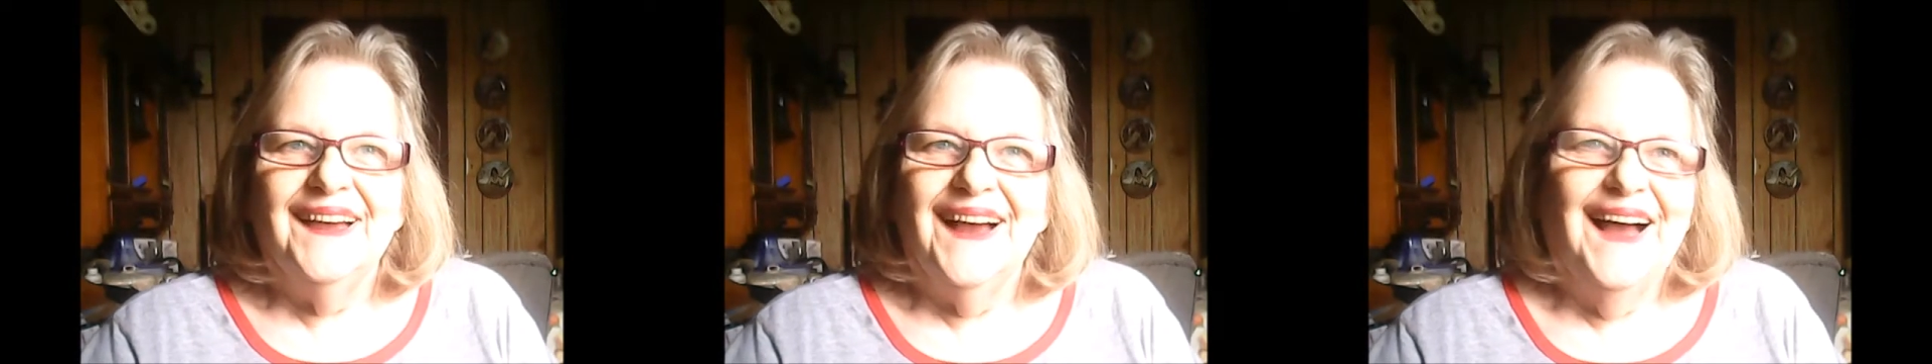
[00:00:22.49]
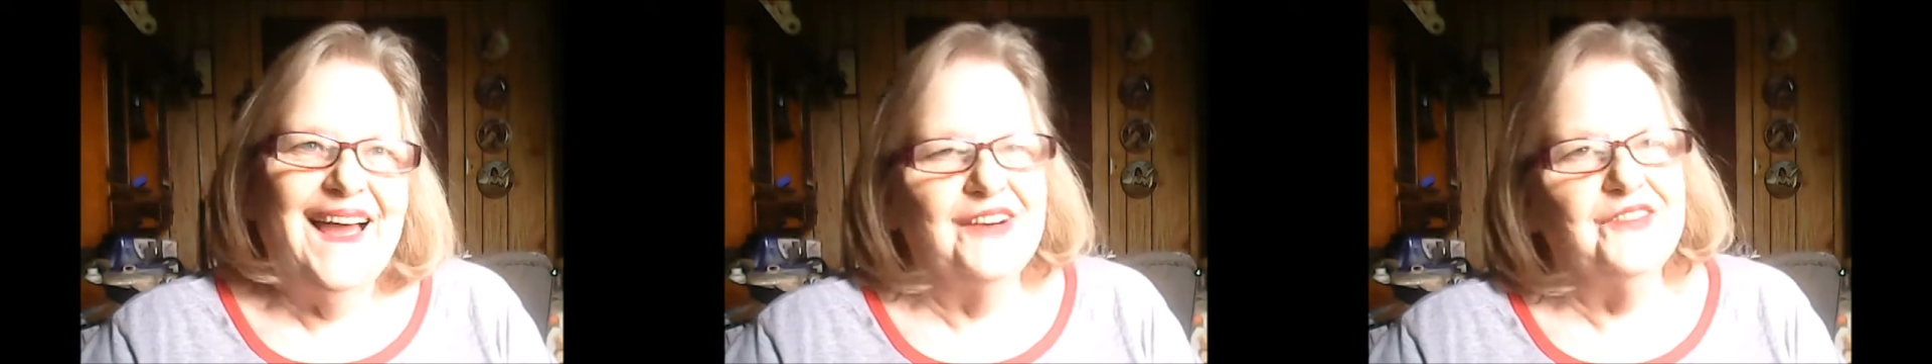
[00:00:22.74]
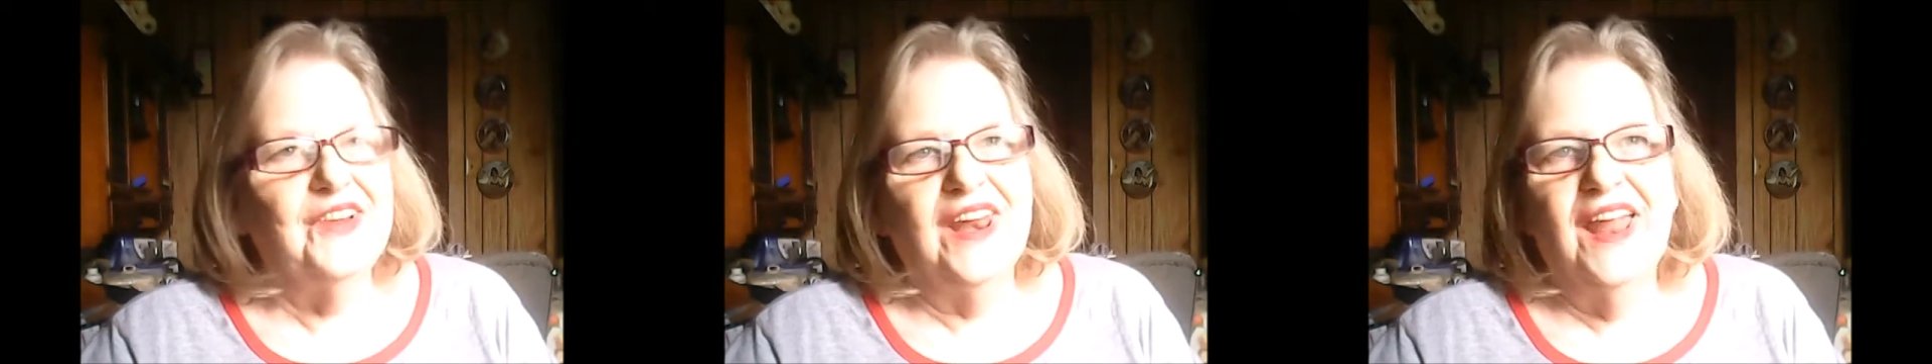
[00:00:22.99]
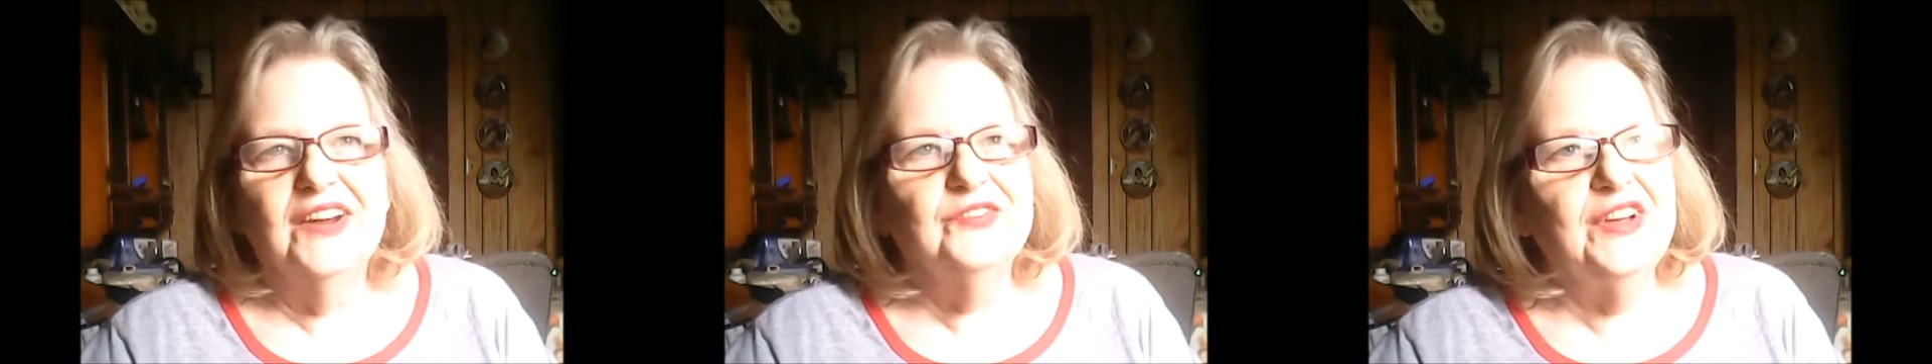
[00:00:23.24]
I have a
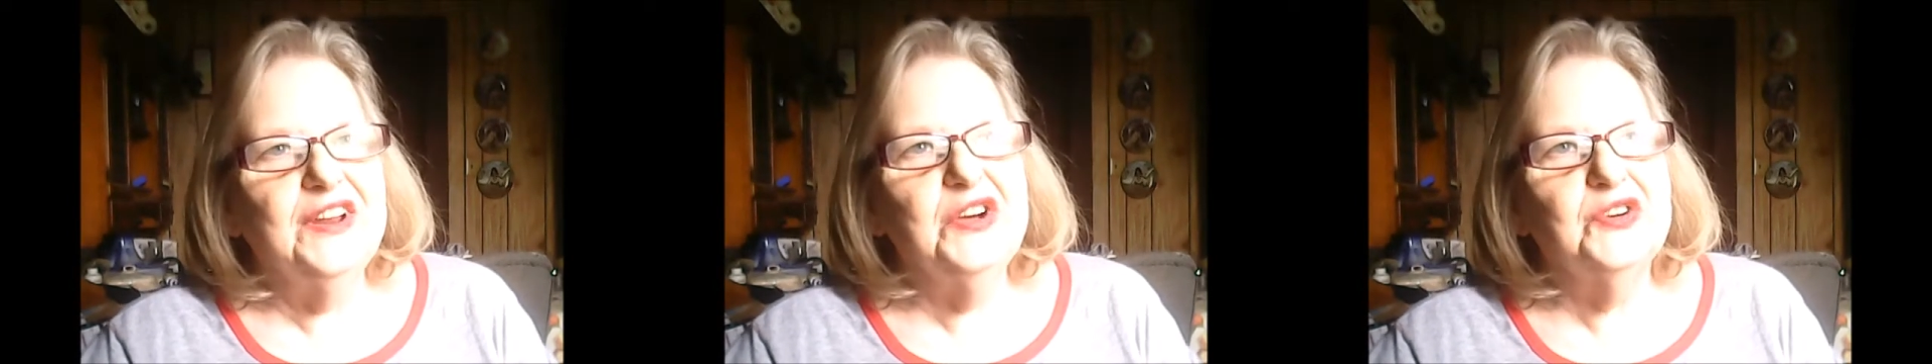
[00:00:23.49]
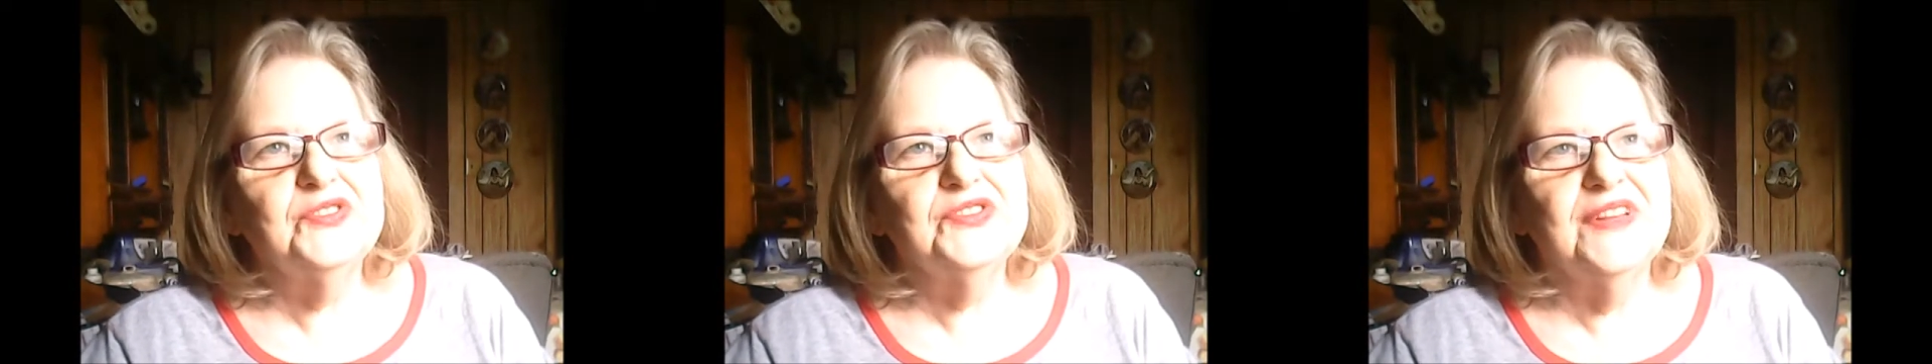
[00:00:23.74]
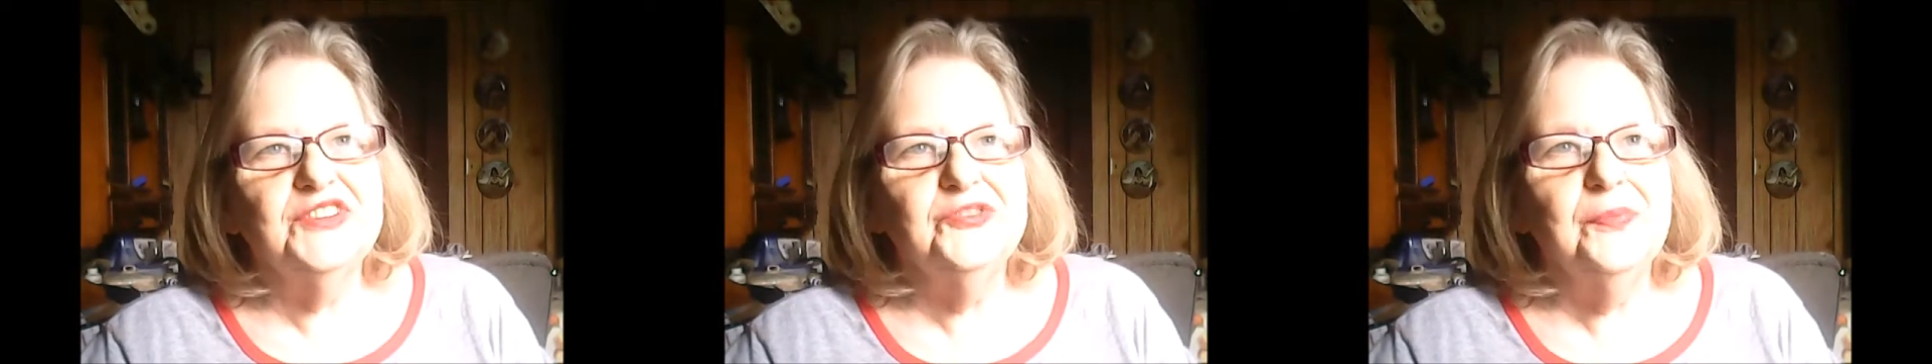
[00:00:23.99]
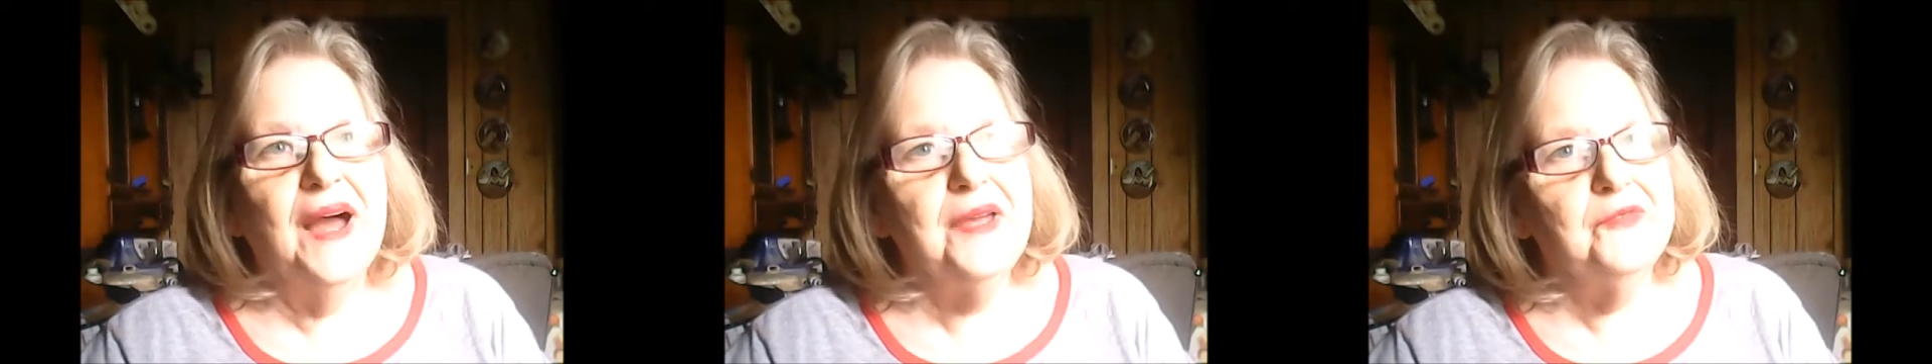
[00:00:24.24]
lot of videos that you
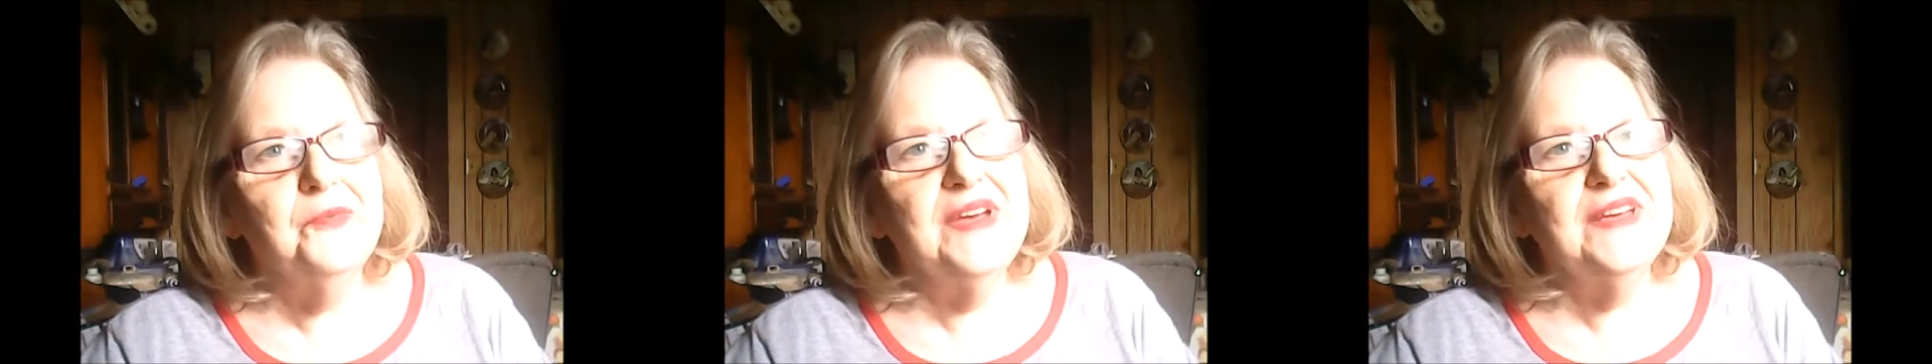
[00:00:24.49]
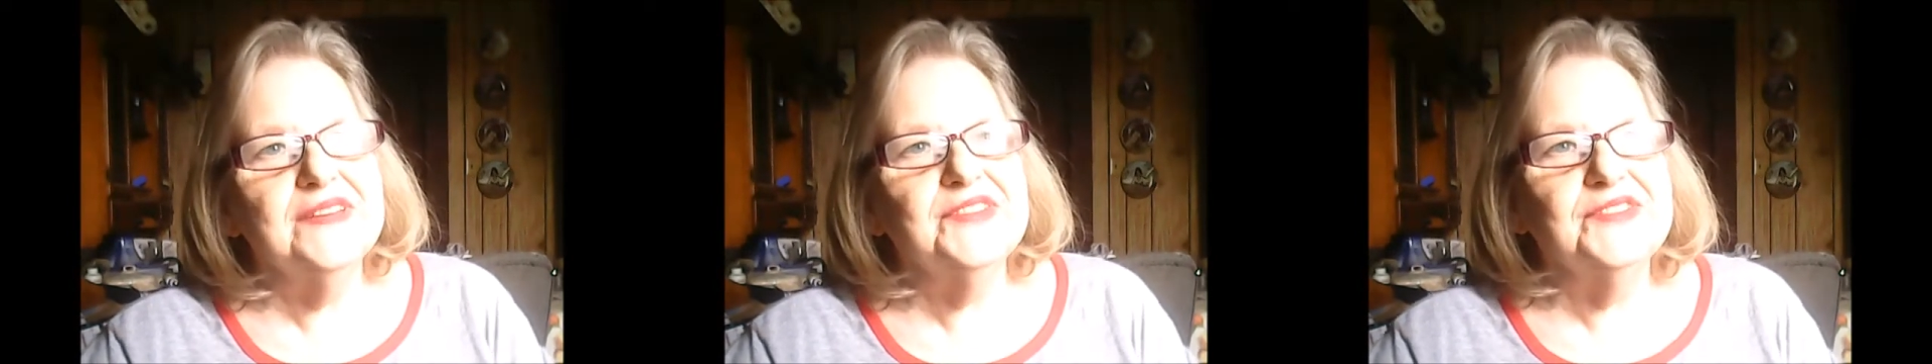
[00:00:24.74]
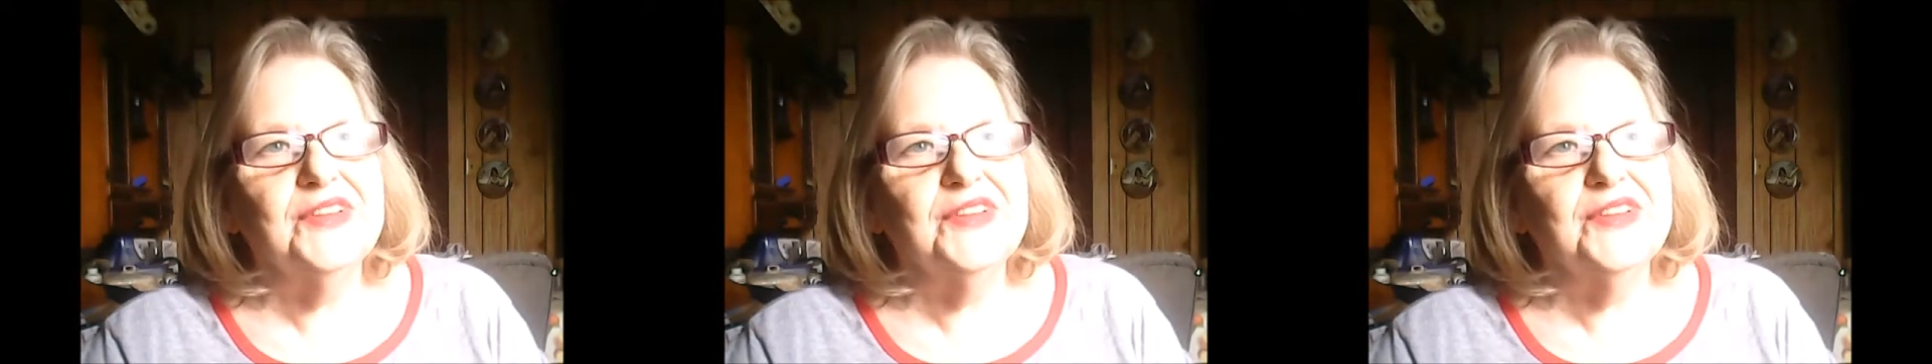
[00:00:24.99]
might have missed,